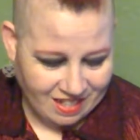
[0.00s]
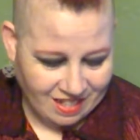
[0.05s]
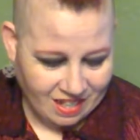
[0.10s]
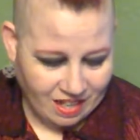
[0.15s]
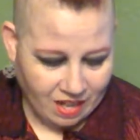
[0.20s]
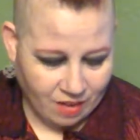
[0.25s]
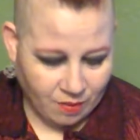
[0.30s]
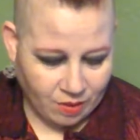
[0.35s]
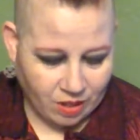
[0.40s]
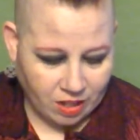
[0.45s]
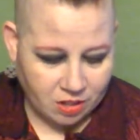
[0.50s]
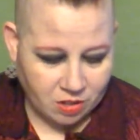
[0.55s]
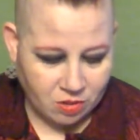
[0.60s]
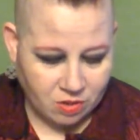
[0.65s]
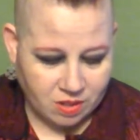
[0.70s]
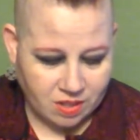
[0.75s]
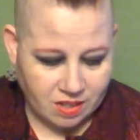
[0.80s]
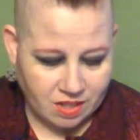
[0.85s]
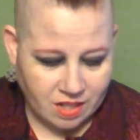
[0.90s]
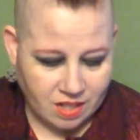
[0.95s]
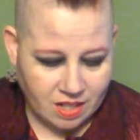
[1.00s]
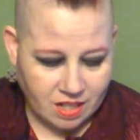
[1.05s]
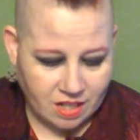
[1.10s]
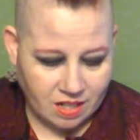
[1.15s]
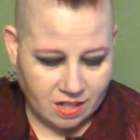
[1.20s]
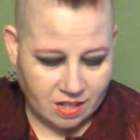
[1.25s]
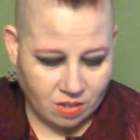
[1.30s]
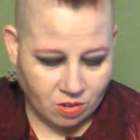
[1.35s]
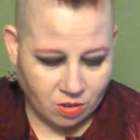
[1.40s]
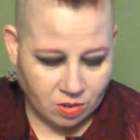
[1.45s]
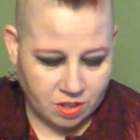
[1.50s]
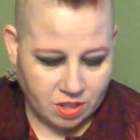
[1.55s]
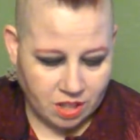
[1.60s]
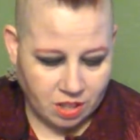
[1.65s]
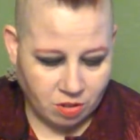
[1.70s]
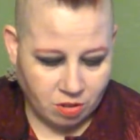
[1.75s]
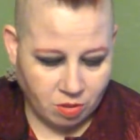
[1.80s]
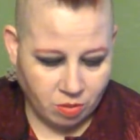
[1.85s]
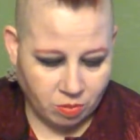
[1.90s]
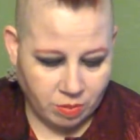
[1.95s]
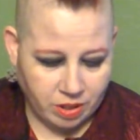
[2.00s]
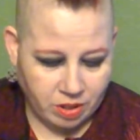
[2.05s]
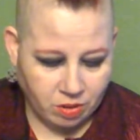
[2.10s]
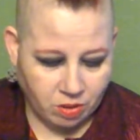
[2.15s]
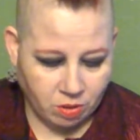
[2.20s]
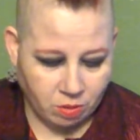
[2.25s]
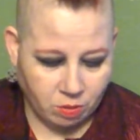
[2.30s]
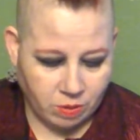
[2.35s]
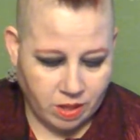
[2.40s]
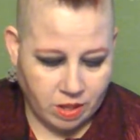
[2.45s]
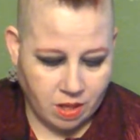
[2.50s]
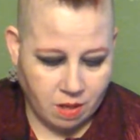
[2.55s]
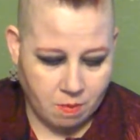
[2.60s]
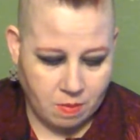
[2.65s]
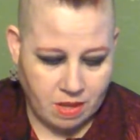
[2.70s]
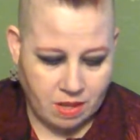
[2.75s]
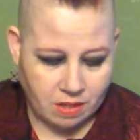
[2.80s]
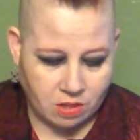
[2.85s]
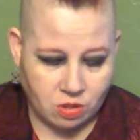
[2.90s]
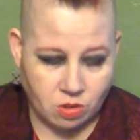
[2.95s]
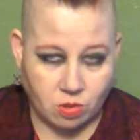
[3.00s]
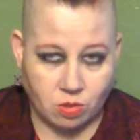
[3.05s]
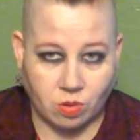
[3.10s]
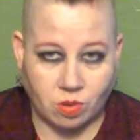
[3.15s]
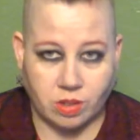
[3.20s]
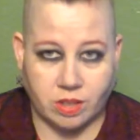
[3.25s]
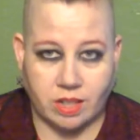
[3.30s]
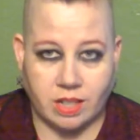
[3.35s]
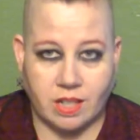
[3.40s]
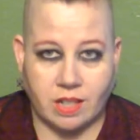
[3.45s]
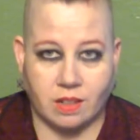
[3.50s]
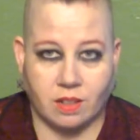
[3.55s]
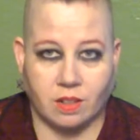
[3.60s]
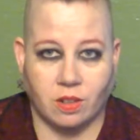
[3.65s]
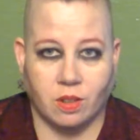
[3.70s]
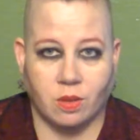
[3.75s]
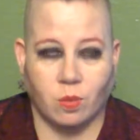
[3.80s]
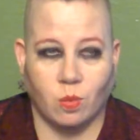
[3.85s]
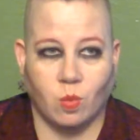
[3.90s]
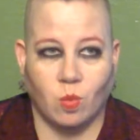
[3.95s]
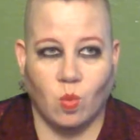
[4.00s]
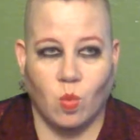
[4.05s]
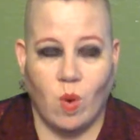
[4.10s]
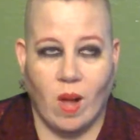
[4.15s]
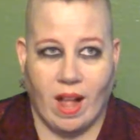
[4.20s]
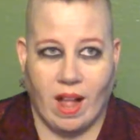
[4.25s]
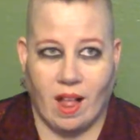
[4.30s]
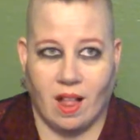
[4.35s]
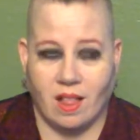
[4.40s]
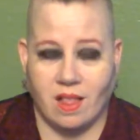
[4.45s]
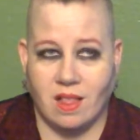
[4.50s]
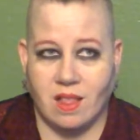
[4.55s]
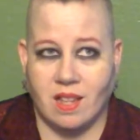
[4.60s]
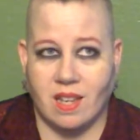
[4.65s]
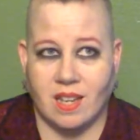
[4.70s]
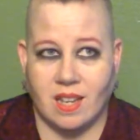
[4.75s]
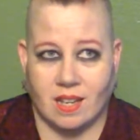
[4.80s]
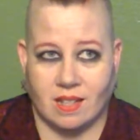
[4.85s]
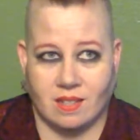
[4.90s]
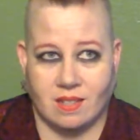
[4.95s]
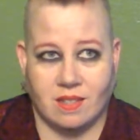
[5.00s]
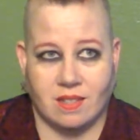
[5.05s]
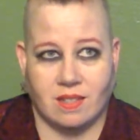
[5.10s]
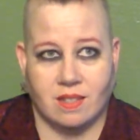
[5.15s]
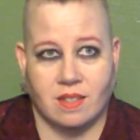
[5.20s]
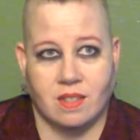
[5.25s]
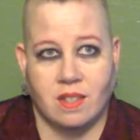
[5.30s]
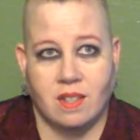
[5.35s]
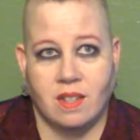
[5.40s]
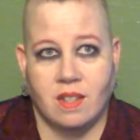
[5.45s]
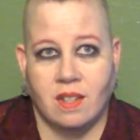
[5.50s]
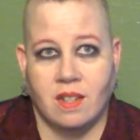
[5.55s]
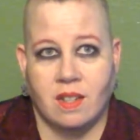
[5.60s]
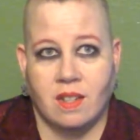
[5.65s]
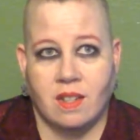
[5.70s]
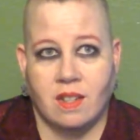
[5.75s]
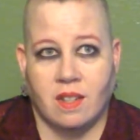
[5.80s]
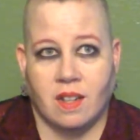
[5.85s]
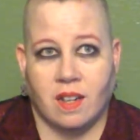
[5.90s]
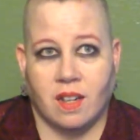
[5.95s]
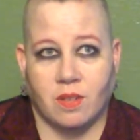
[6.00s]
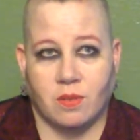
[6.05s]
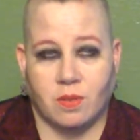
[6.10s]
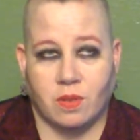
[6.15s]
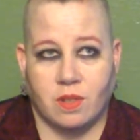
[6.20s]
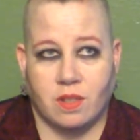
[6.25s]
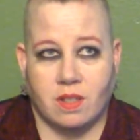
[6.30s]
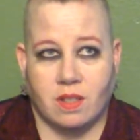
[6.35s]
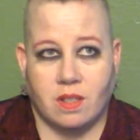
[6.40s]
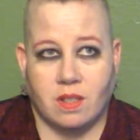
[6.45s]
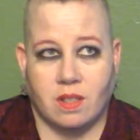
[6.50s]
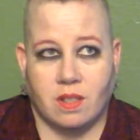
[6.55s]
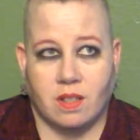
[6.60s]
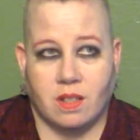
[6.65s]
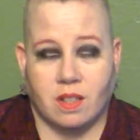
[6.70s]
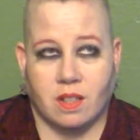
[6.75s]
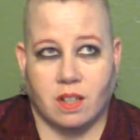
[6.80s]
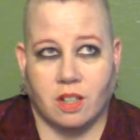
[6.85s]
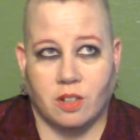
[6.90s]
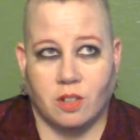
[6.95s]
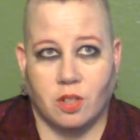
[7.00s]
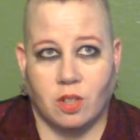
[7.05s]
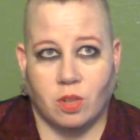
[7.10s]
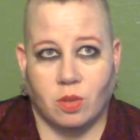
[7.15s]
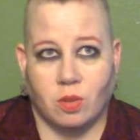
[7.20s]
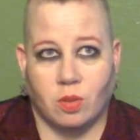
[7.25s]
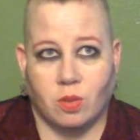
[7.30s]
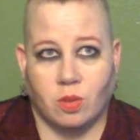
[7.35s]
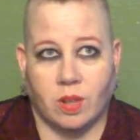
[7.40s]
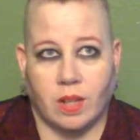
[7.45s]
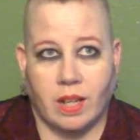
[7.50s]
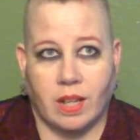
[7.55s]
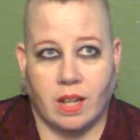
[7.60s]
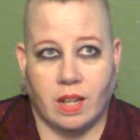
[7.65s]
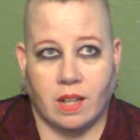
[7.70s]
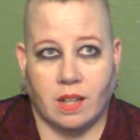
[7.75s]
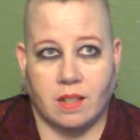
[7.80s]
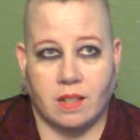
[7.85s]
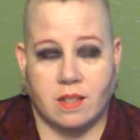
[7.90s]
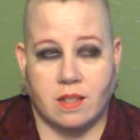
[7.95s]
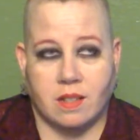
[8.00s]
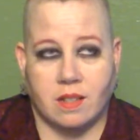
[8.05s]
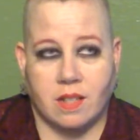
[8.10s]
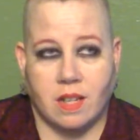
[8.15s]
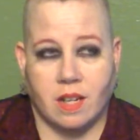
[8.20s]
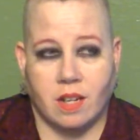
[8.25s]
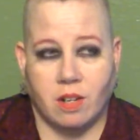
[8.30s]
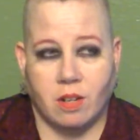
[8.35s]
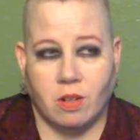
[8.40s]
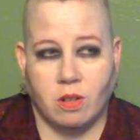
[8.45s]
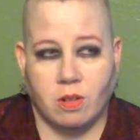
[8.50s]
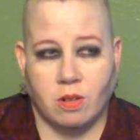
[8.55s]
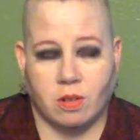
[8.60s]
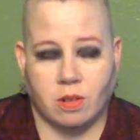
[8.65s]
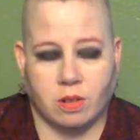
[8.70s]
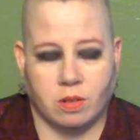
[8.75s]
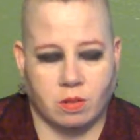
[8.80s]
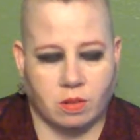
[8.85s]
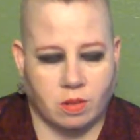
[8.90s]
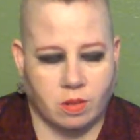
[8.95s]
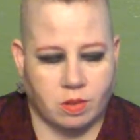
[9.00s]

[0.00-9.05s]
Have I gone to a psychic or tarot reader, a Reiki master, or a healer? Well, yes. I've gone to a tarot... No.